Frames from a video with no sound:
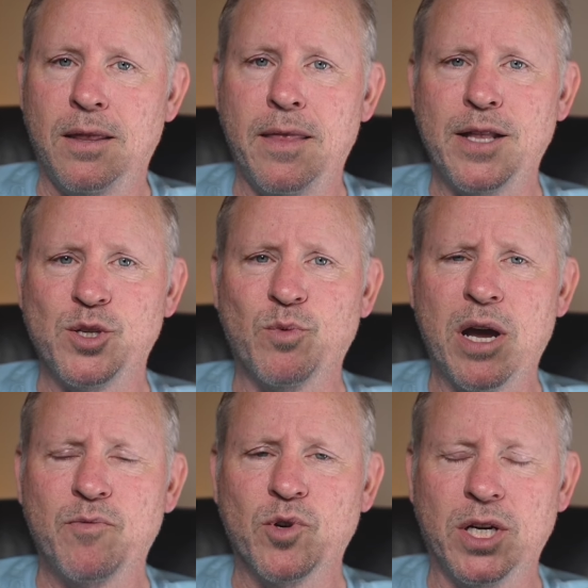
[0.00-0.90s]
That's a
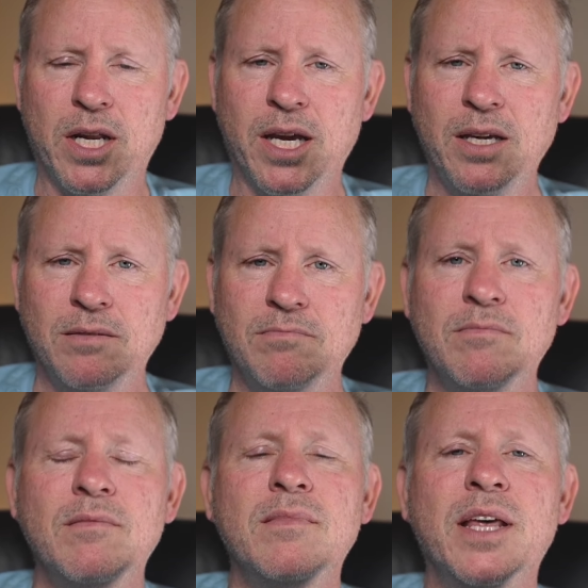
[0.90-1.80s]
wrap for today.
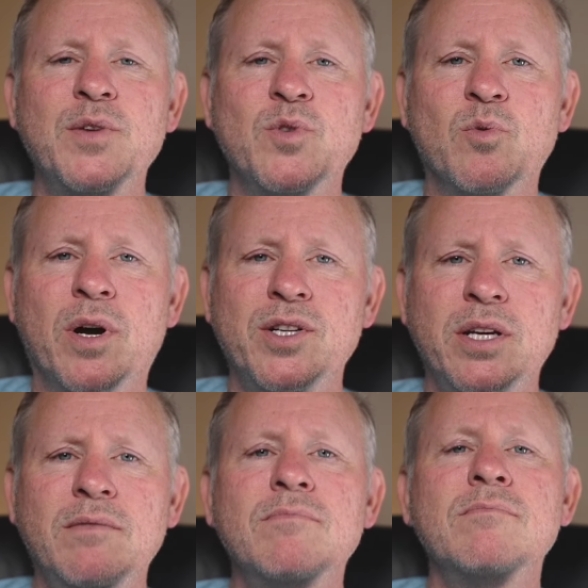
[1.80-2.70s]
Thanks for
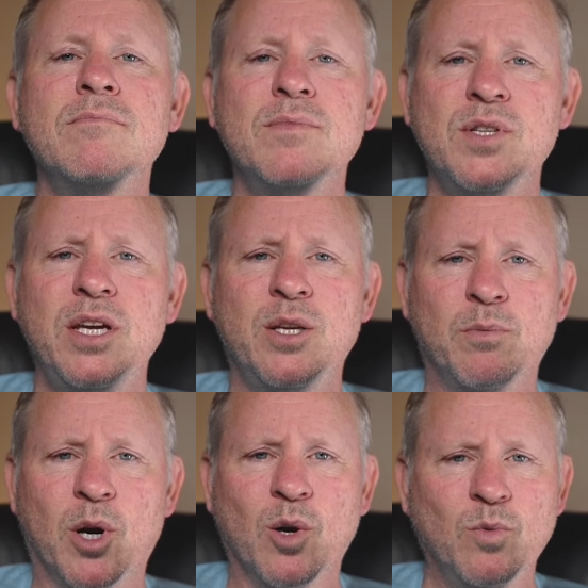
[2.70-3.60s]
watching. See you
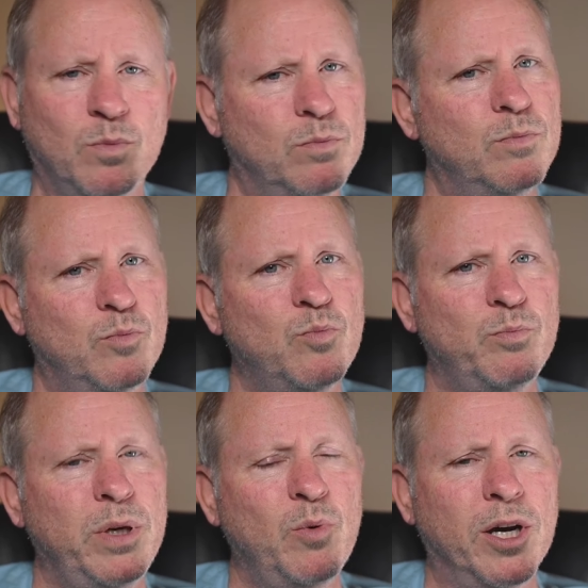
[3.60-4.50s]
tomorrow.
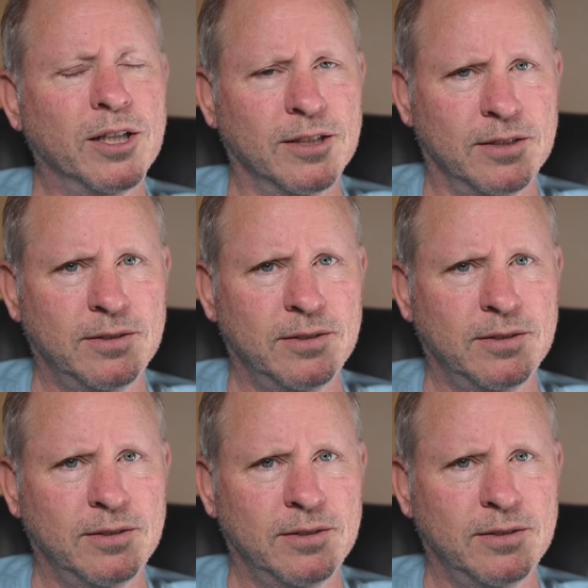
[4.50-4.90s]
Be well.